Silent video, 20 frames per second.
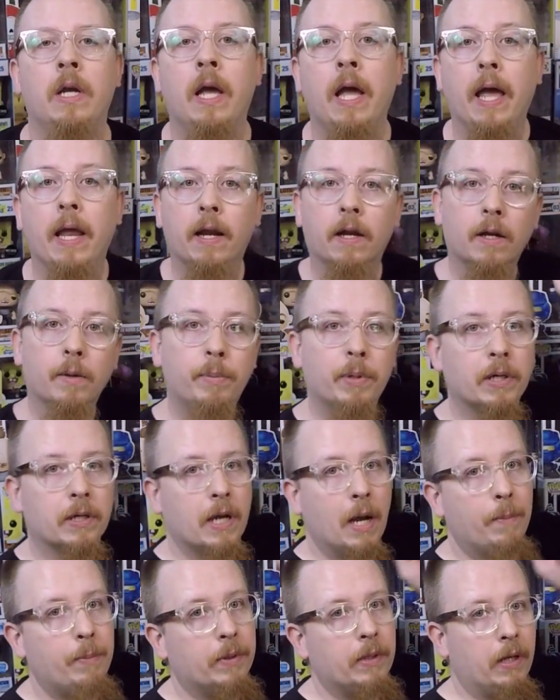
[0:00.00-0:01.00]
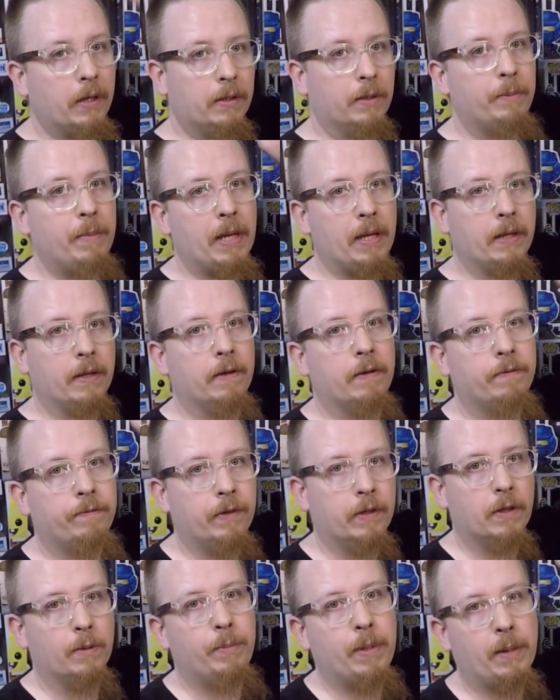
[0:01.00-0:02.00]
And I'm going to put a couple other mega
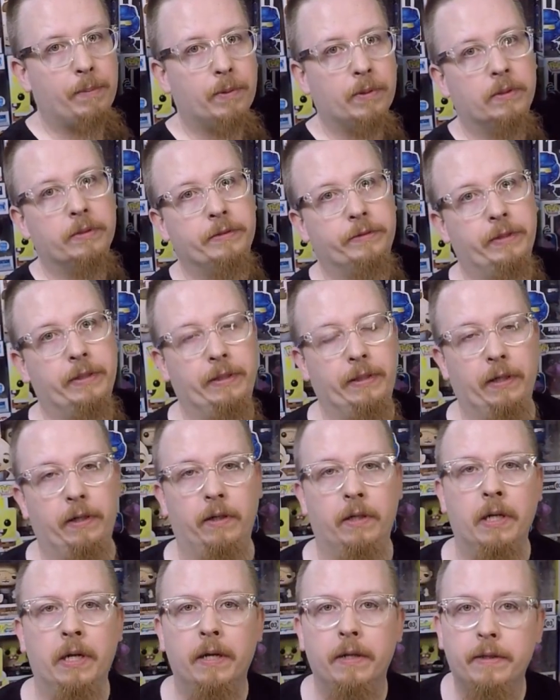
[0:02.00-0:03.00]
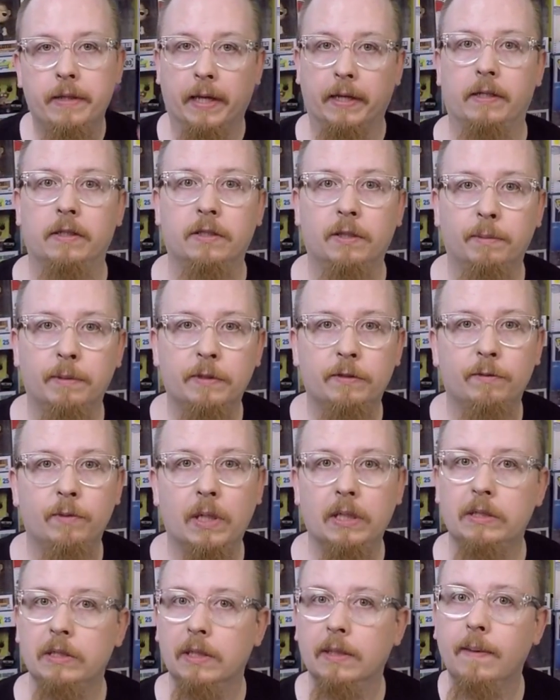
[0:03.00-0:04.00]
Funko Pop hauls right there. Thank you so much for
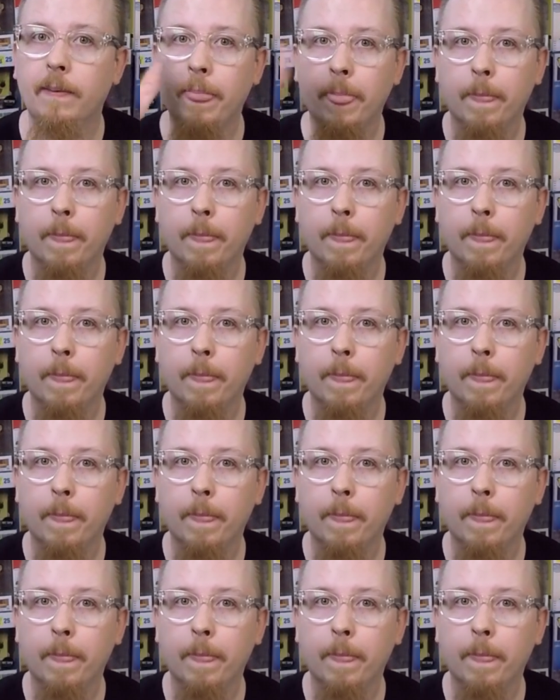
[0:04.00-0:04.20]
watching.